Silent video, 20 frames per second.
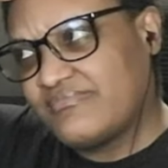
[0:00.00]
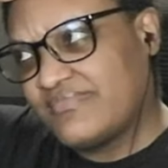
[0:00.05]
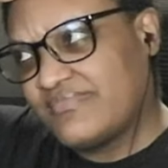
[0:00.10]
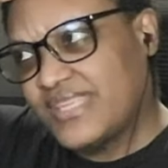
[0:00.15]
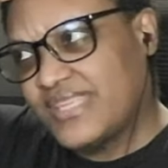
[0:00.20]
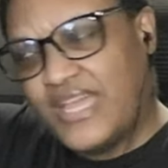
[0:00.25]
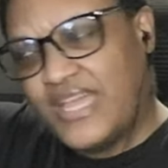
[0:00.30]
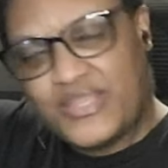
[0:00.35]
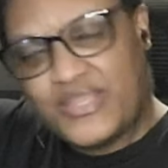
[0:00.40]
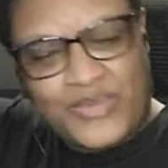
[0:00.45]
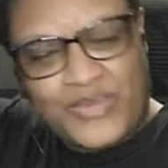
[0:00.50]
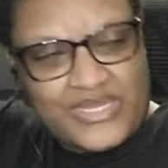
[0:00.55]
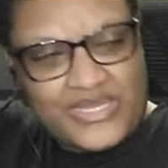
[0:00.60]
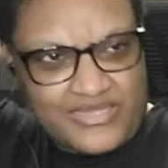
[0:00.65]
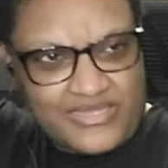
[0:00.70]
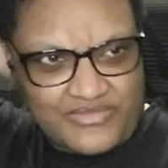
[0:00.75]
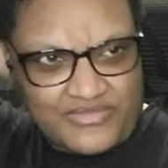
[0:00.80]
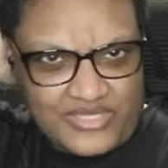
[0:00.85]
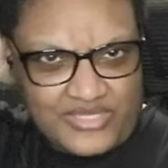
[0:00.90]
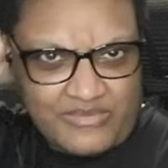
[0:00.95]
otherwise
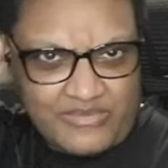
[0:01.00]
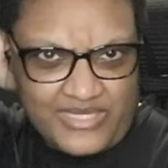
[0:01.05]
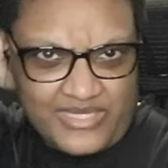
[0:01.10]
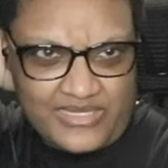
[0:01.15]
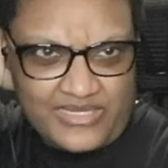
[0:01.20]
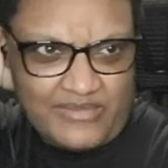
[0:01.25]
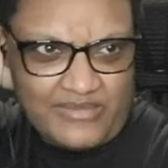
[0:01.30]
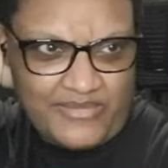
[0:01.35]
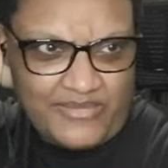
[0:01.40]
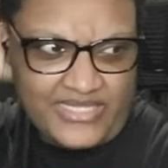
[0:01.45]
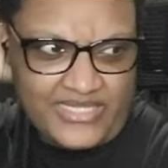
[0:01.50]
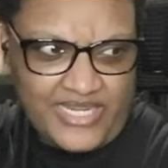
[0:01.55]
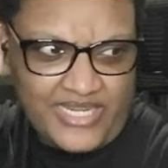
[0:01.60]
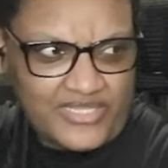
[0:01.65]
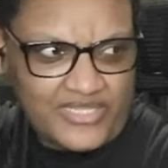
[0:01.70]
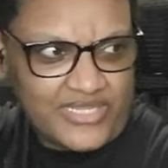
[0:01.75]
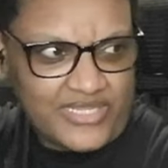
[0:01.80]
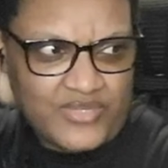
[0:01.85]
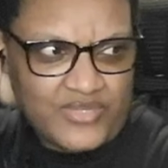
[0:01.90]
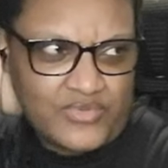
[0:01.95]
I've just messed up my entire
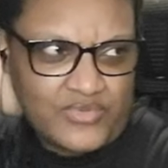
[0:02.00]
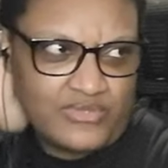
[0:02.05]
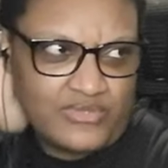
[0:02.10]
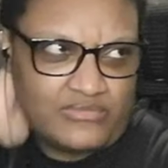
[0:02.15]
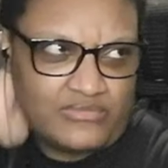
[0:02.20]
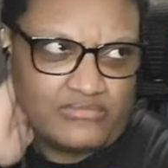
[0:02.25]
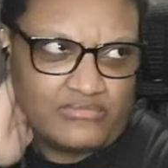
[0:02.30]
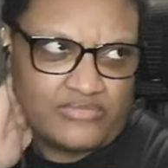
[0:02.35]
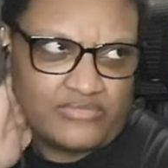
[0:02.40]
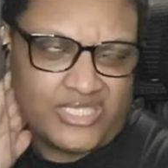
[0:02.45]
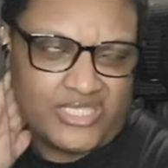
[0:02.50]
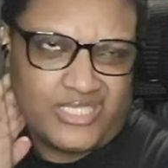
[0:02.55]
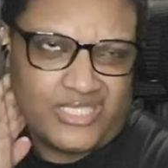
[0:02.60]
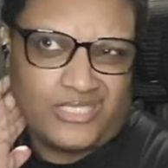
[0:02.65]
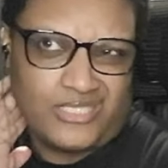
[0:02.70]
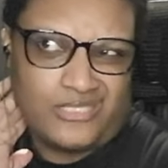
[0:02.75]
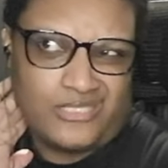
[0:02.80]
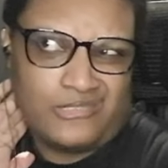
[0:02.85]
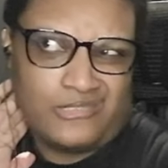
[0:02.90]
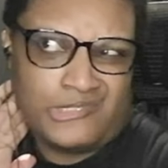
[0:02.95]
schedule. But
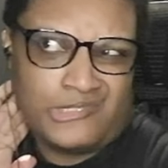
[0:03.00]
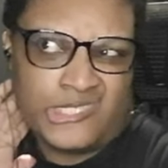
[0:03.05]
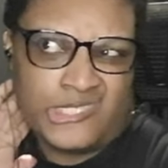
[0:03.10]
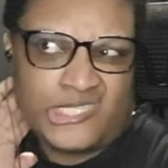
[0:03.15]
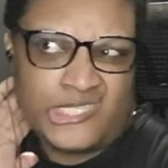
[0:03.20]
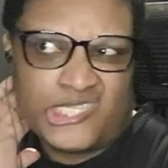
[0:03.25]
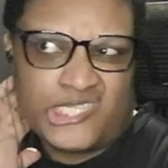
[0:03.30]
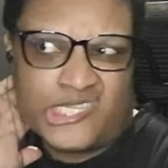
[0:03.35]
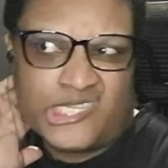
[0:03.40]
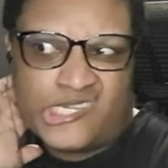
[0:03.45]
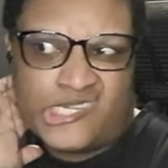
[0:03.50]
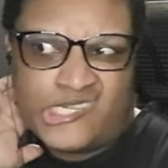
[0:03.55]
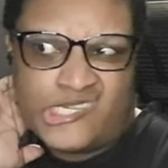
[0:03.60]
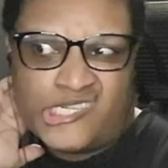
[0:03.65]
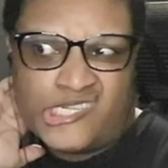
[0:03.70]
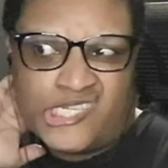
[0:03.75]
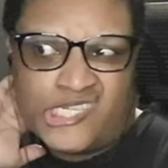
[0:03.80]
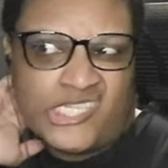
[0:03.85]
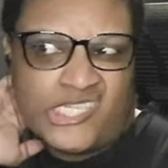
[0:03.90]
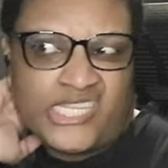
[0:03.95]

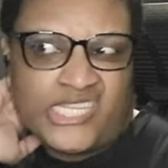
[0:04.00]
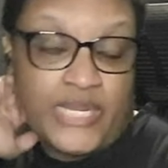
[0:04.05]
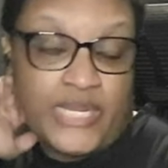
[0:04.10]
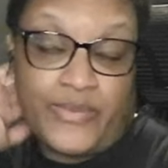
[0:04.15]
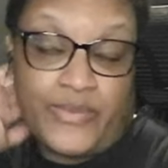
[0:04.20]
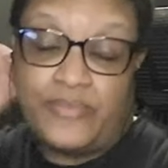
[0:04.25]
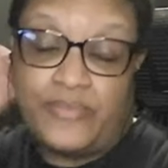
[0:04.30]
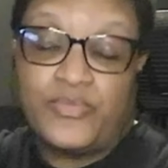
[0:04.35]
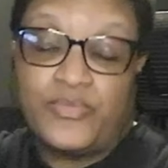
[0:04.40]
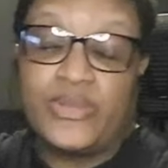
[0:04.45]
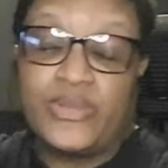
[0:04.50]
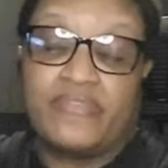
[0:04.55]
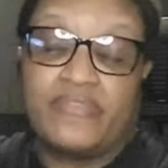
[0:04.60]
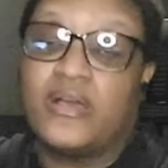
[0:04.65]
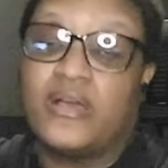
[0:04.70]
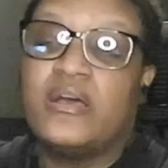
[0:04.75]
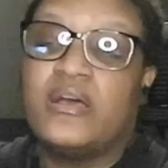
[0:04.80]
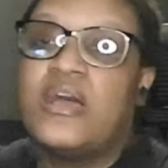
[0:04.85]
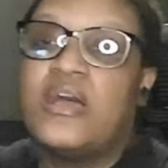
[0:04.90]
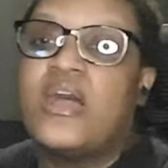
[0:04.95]
anyway, whatever.
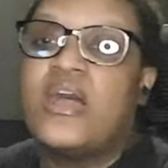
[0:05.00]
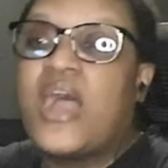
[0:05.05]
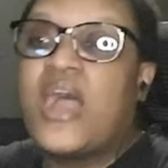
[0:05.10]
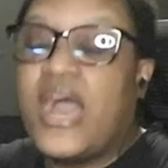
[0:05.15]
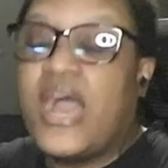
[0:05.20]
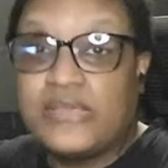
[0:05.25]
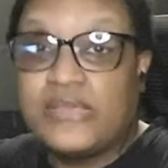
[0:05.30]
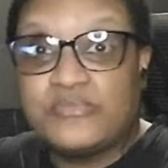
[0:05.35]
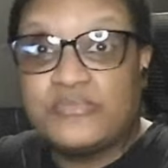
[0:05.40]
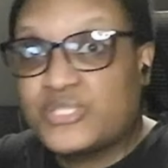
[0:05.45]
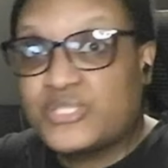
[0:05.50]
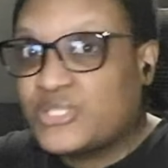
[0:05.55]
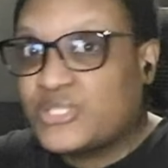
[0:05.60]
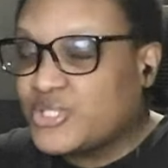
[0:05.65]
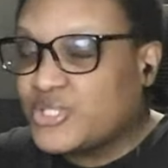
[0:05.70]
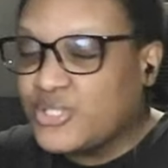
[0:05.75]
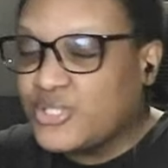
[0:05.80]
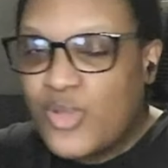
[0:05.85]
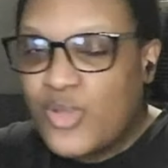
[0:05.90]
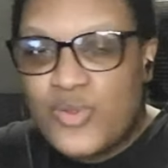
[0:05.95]
I'm
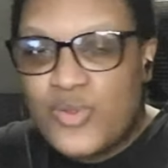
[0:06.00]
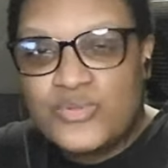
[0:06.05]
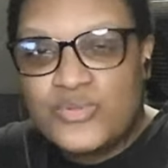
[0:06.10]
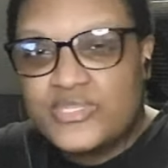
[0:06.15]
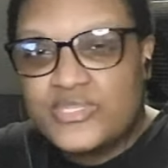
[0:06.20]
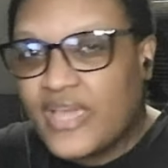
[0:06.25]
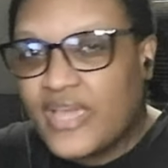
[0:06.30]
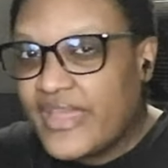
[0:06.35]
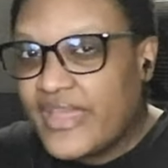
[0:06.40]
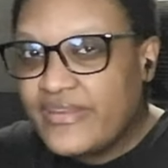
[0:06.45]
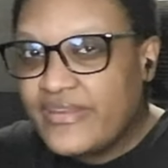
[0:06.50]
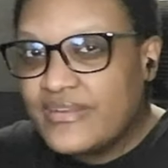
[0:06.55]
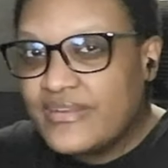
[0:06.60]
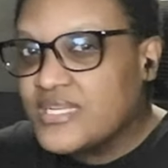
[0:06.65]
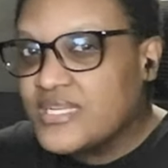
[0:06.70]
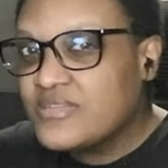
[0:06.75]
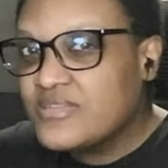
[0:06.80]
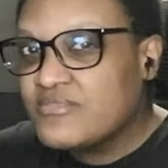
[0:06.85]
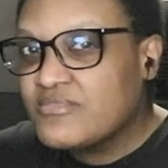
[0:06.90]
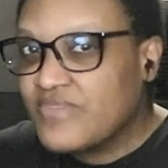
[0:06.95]
so
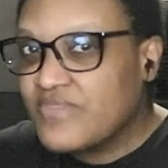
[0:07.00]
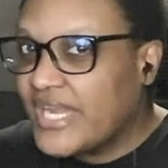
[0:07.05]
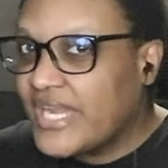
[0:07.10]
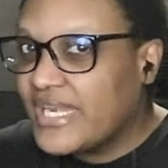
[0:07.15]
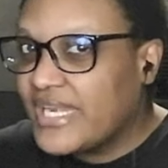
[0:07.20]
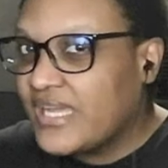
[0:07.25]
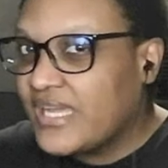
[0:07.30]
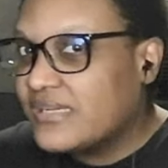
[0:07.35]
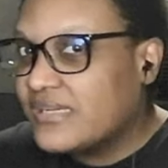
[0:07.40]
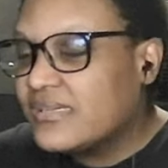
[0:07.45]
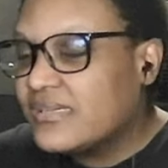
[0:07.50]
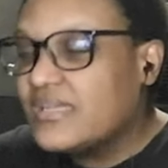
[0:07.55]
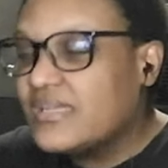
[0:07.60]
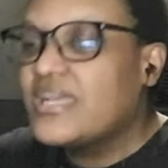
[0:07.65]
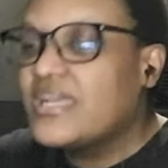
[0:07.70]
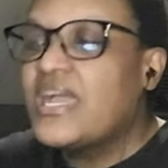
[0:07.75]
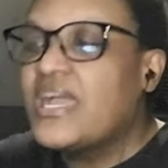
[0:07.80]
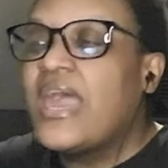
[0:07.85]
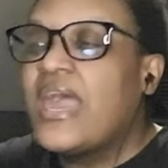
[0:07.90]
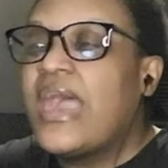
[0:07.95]
tired right now,
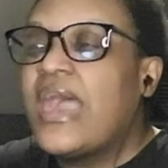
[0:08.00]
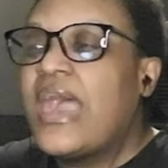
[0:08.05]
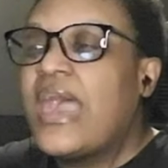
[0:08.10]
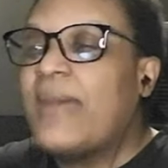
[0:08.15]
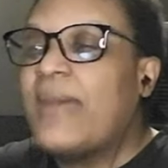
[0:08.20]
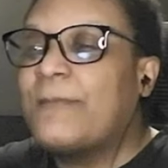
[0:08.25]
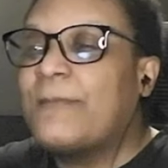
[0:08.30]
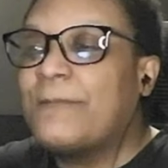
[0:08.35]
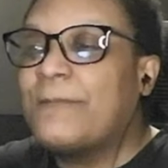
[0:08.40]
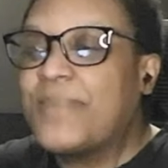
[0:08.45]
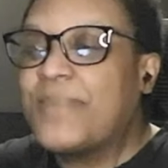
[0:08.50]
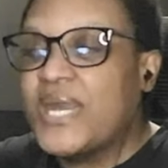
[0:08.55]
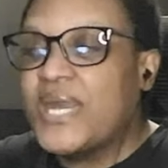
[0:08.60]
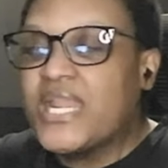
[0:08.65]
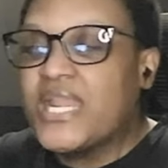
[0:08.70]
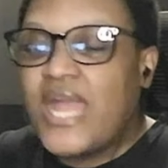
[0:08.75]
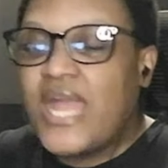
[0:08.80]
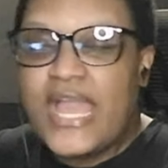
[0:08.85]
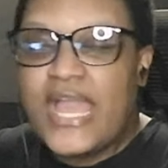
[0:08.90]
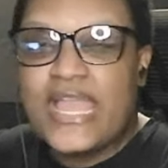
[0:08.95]
but
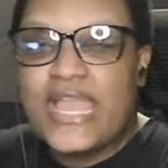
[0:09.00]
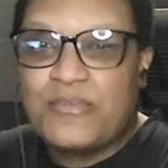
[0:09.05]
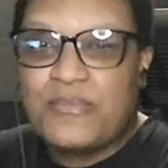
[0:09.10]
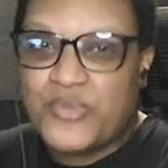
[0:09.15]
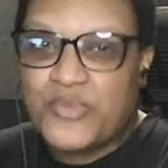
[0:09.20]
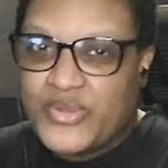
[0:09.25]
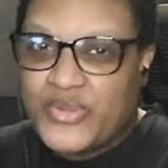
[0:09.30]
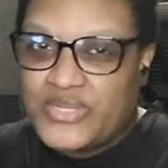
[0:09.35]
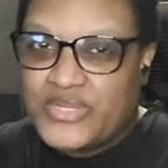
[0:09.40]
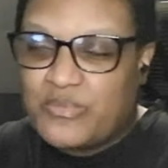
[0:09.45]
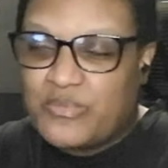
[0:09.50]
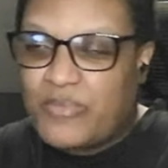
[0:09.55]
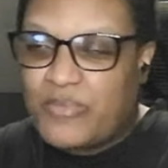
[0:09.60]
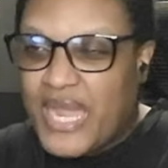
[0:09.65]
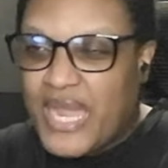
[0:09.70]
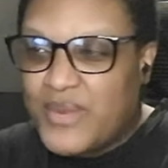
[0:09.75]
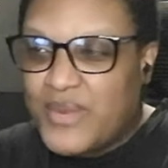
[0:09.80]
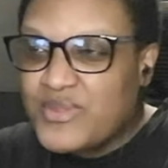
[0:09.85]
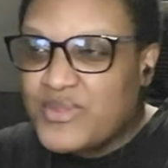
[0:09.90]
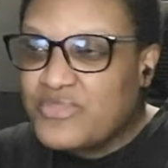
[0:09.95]
I am going to
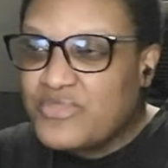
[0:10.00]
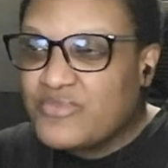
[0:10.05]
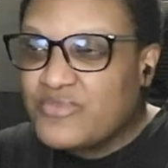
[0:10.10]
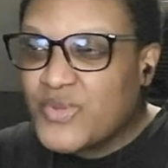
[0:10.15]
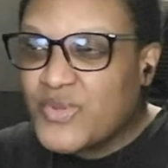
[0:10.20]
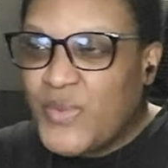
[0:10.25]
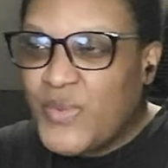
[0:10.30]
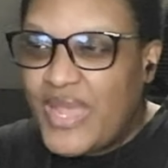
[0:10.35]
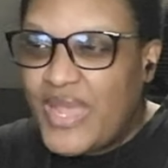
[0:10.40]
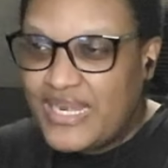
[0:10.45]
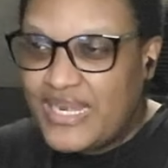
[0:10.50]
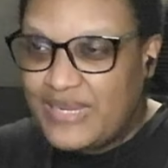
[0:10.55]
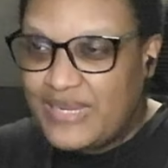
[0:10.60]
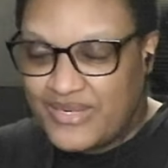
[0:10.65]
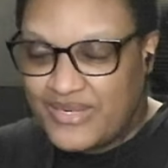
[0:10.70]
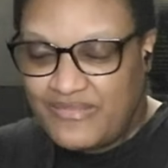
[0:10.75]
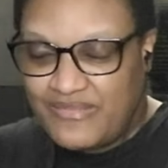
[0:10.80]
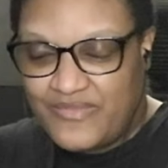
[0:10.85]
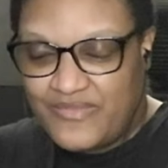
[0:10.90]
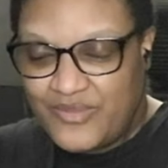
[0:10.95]
power through and I'm going
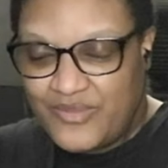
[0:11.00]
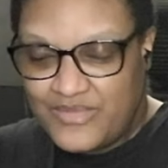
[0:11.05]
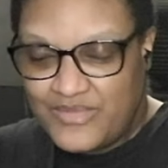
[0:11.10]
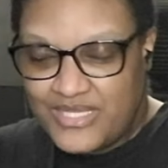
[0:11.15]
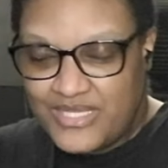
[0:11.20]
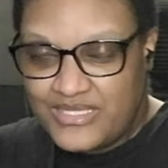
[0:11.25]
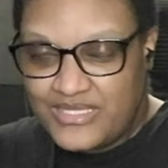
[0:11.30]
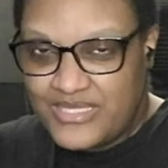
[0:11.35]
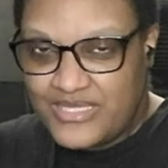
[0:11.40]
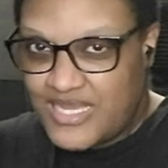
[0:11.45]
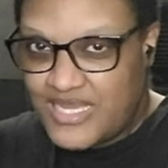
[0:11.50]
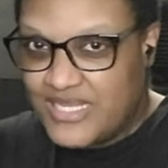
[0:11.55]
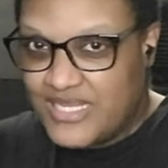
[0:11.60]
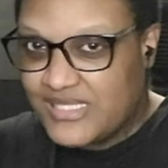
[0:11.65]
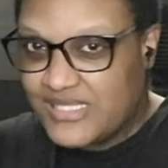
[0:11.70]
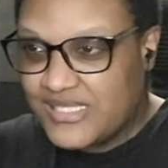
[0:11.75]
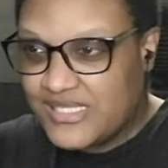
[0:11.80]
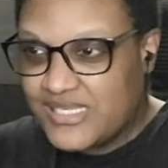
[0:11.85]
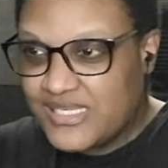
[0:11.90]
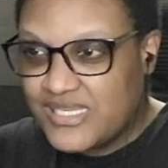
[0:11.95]
to film this
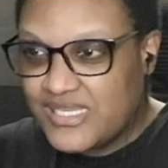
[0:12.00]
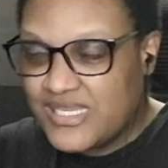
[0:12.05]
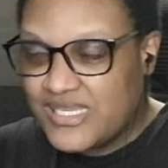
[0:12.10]
last